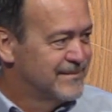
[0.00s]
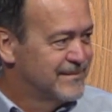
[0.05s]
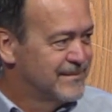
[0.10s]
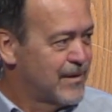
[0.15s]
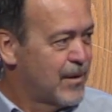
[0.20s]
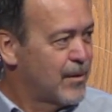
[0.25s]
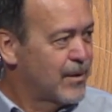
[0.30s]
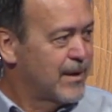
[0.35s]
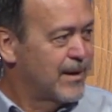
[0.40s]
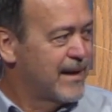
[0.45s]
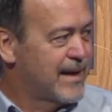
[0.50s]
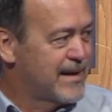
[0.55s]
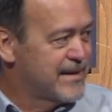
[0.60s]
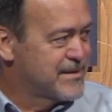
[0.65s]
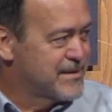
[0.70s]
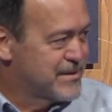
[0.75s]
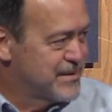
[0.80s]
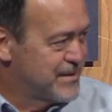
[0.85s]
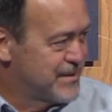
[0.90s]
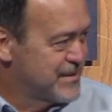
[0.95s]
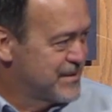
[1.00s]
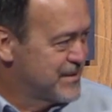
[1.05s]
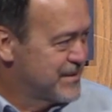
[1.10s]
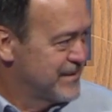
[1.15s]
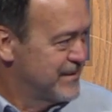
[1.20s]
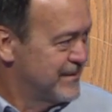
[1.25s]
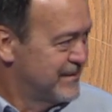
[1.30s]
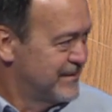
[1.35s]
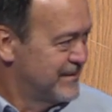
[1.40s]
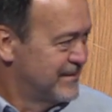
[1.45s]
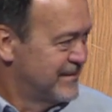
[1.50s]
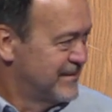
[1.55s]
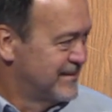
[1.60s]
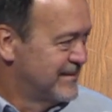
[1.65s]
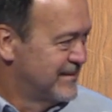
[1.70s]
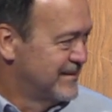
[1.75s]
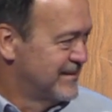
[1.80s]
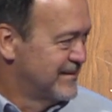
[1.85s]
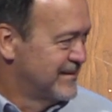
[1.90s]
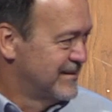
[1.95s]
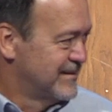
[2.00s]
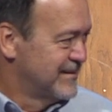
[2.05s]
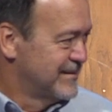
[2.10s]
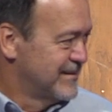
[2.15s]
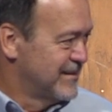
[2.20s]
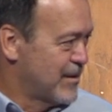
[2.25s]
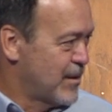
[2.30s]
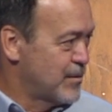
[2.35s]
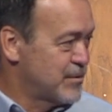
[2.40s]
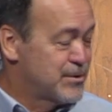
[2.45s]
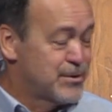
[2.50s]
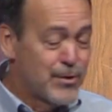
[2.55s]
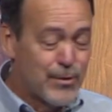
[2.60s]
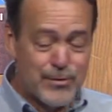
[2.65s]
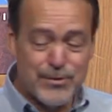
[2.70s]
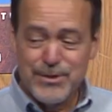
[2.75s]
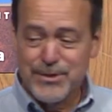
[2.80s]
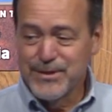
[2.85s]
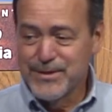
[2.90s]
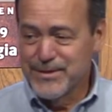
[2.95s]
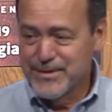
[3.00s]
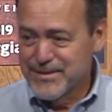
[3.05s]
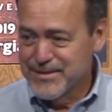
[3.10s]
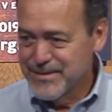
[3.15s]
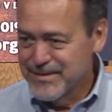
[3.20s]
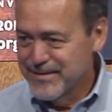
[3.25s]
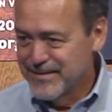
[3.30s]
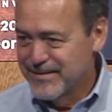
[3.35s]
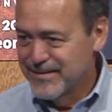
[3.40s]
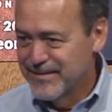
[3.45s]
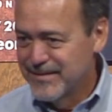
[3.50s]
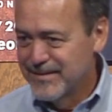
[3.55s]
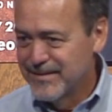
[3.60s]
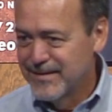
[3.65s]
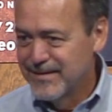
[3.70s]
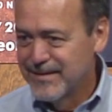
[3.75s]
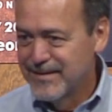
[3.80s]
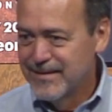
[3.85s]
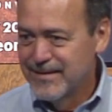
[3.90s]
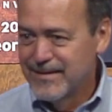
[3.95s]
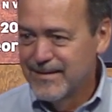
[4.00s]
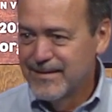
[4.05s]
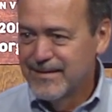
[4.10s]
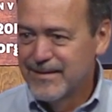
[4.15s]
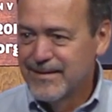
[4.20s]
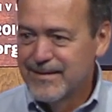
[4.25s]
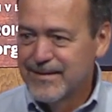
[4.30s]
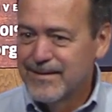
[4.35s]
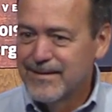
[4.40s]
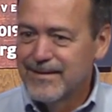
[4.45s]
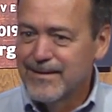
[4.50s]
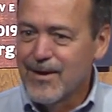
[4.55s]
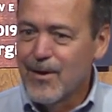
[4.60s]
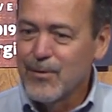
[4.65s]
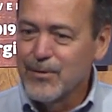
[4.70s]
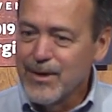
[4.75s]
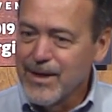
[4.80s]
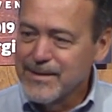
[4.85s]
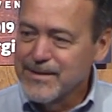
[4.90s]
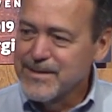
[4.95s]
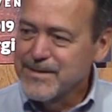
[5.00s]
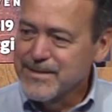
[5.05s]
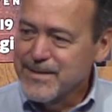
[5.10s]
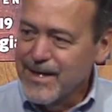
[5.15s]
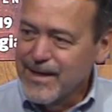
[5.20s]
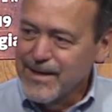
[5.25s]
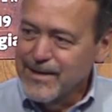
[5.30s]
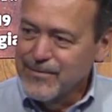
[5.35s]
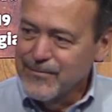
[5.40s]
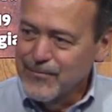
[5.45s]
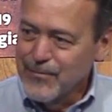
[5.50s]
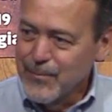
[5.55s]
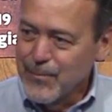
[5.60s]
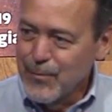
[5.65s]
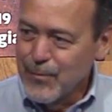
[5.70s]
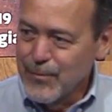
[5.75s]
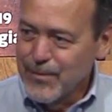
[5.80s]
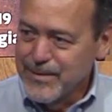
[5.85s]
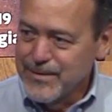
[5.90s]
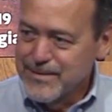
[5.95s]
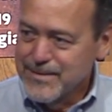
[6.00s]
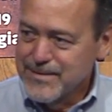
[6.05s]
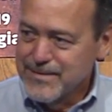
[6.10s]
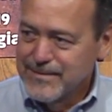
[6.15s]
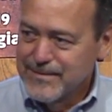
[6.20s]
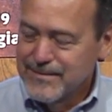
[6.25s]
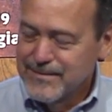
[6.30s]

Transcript: our classes, our churches are not designed for boys.